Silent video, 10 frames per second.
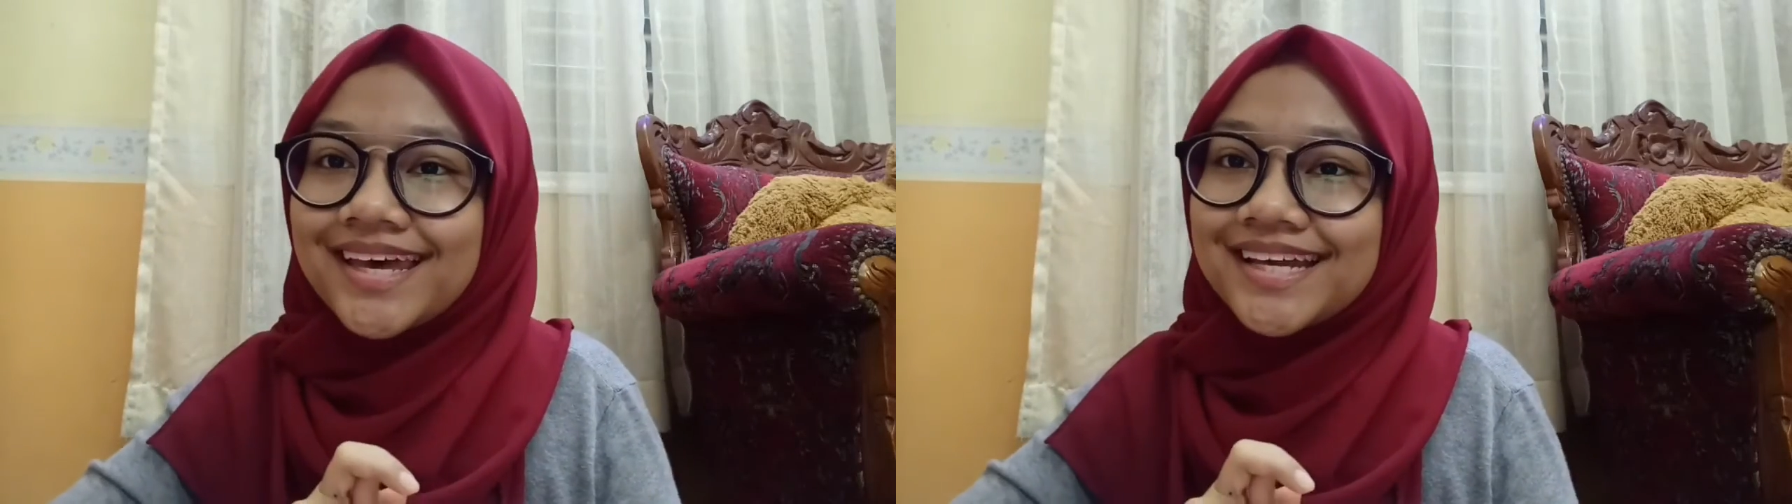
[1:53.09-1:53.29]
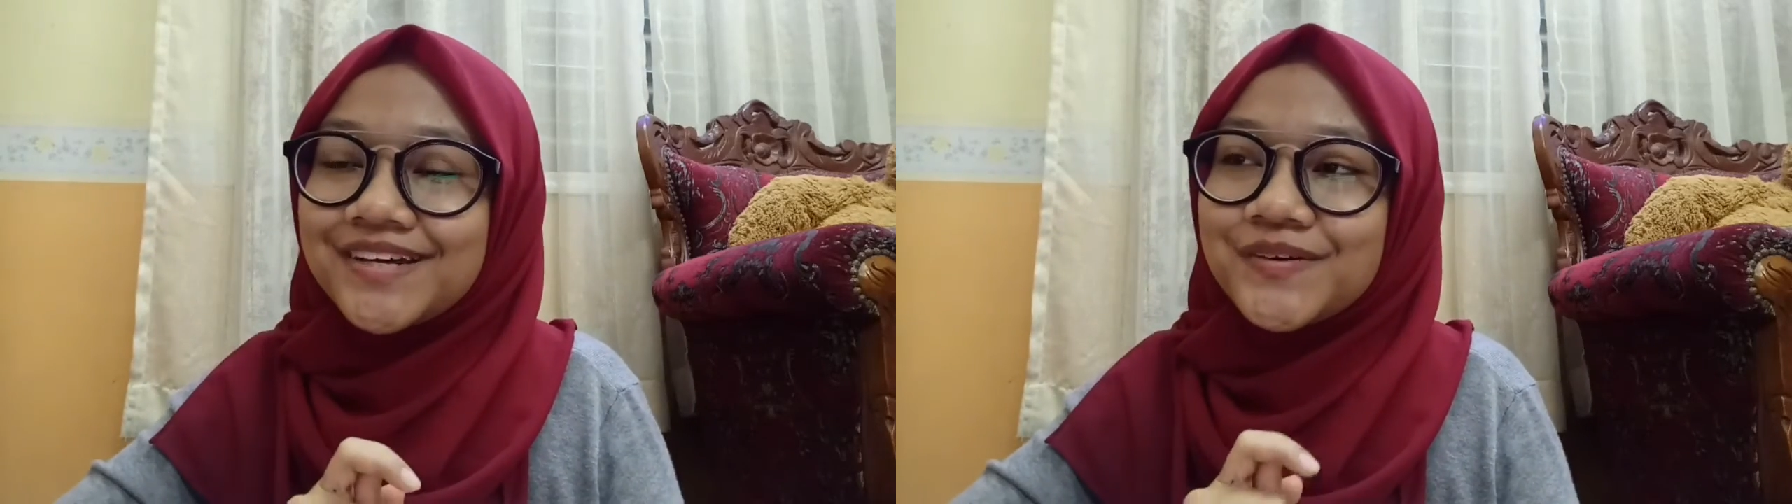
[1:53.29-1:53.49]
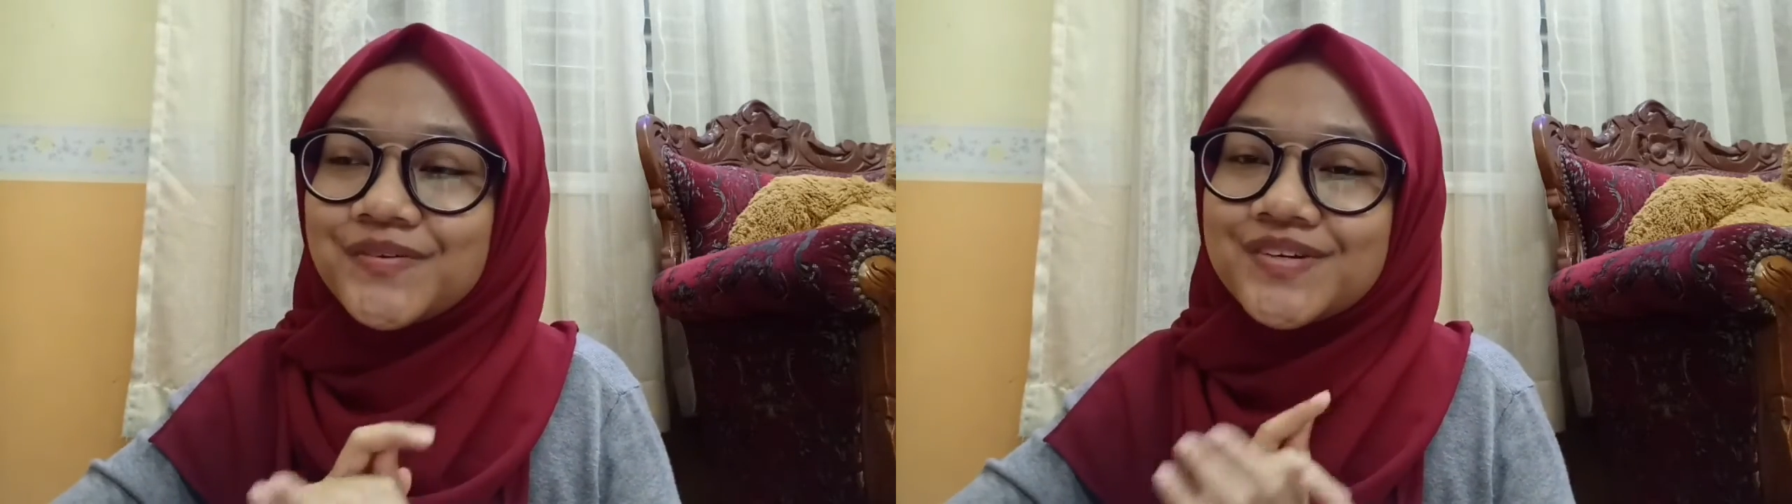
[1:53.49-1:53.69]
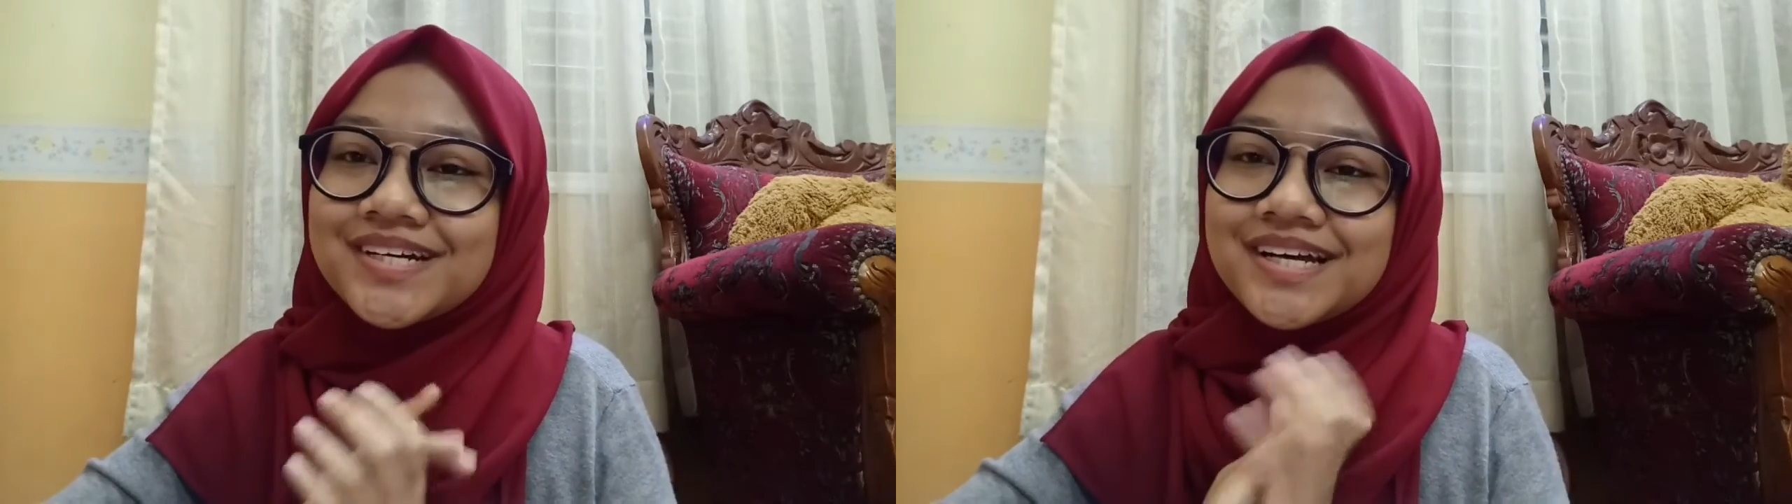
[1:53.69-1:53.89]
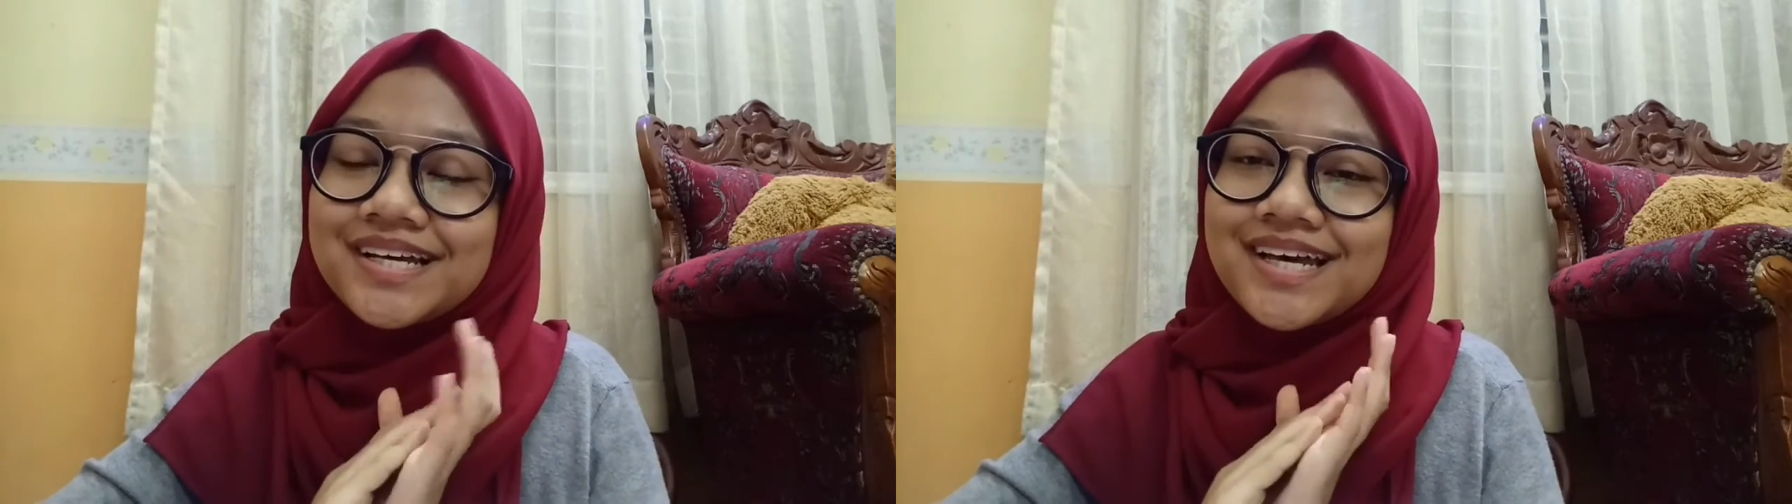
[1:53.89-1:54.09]
and I hope you
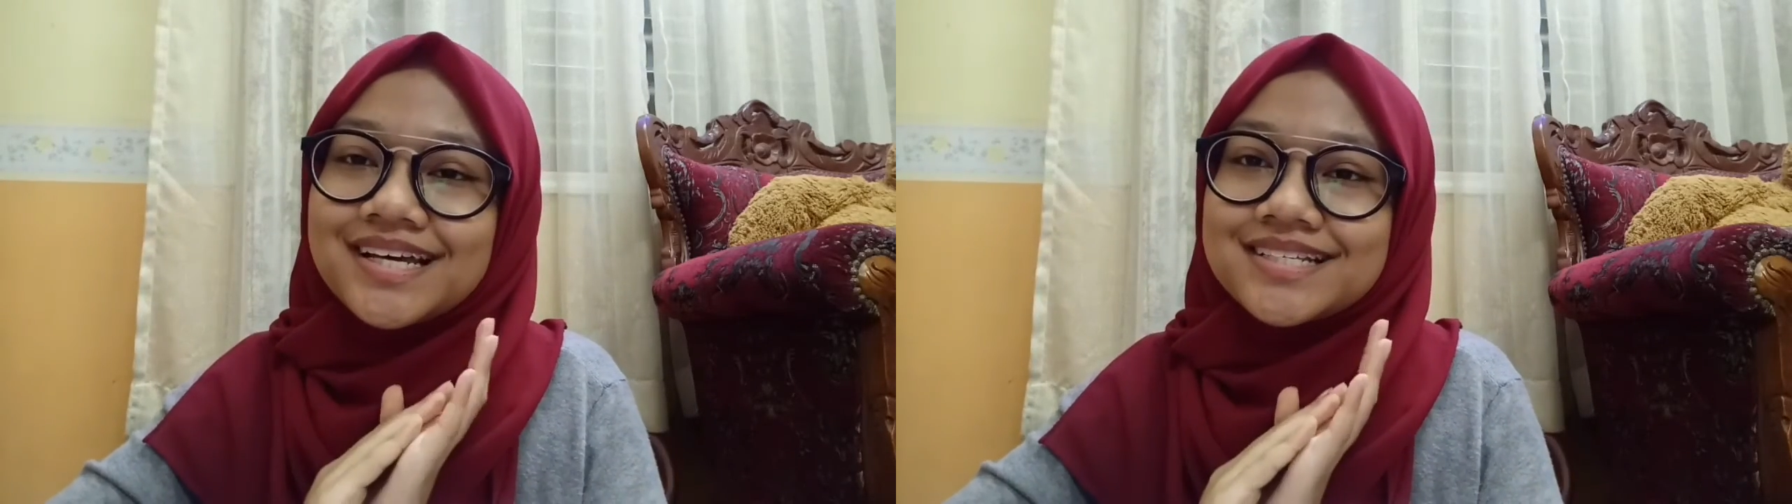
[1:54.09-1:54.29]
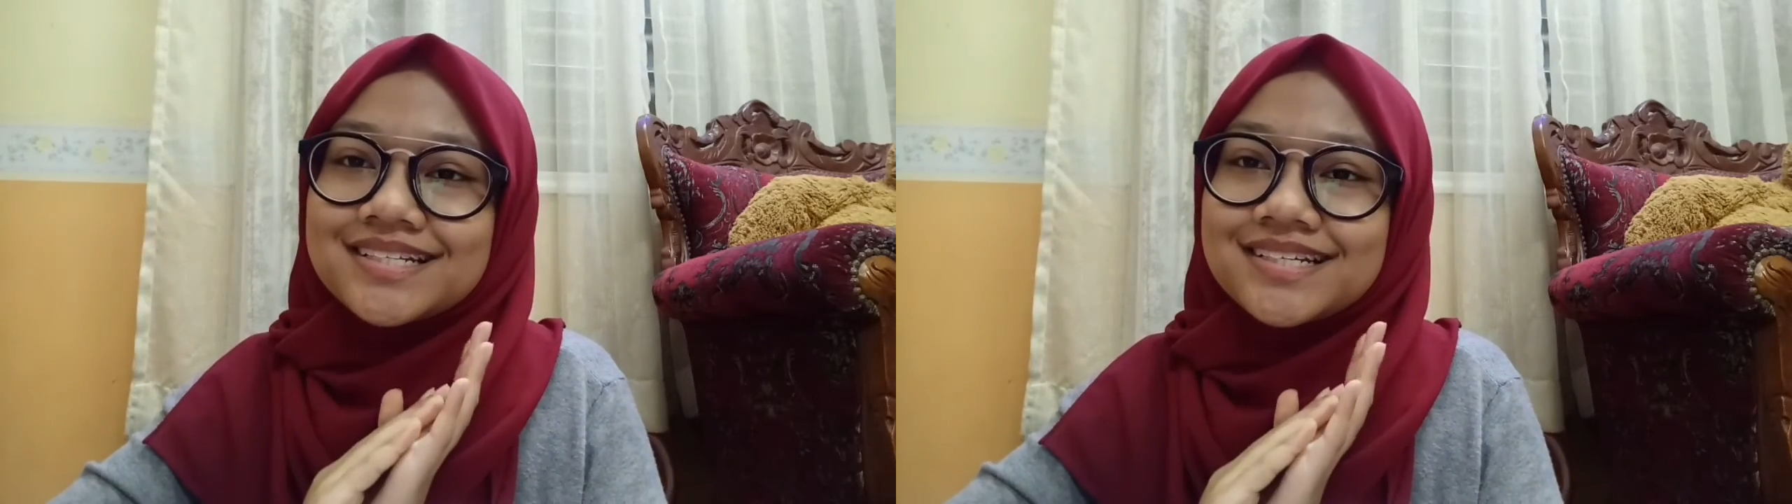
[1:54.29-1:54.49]
guys get